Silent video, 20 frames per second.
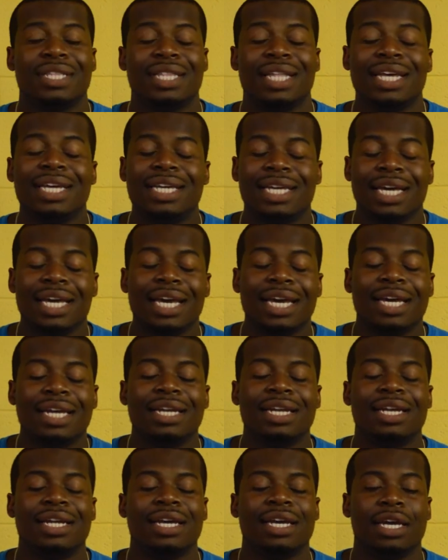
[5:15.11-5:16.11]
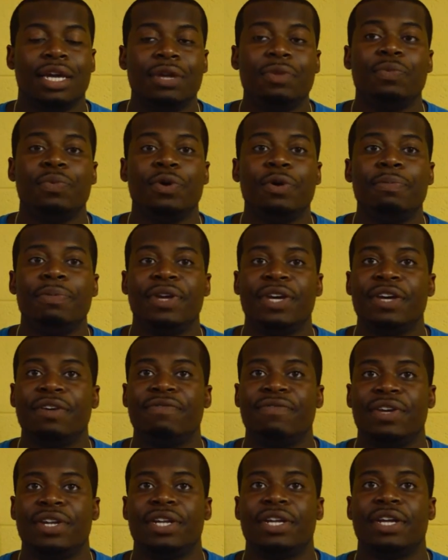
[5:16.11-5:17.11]
they can and will be
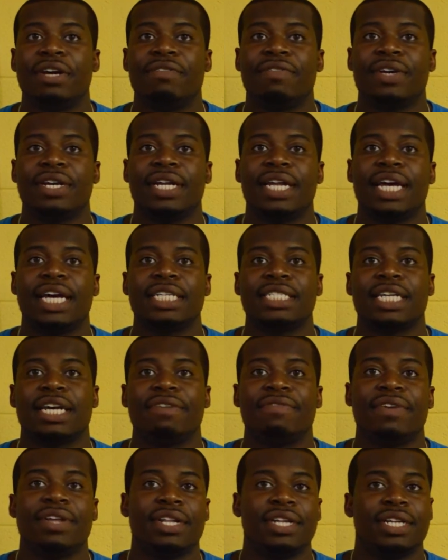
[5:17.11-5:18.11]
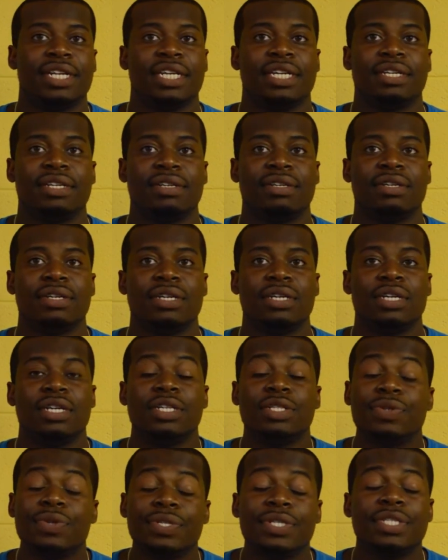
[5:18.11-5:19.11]
convicted of a Class I felony.
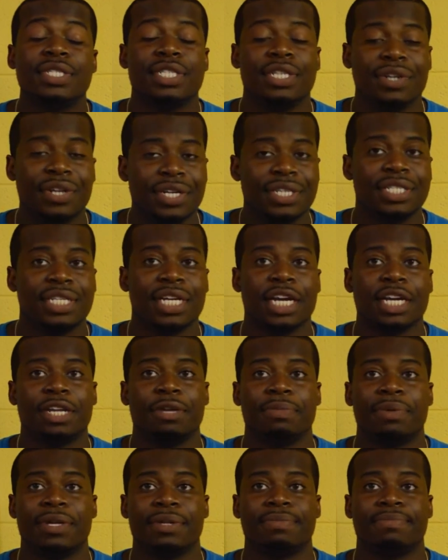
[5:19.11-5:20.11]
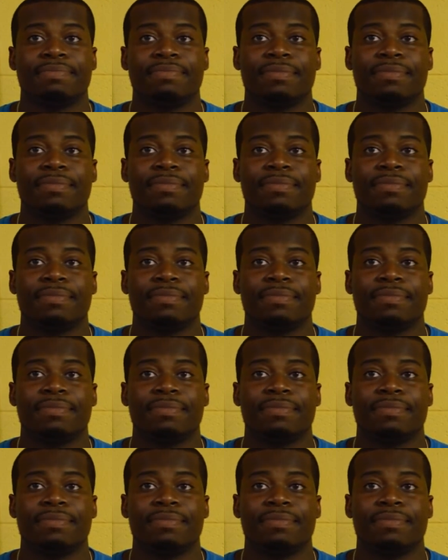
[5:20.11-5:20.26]
So it's a serious document.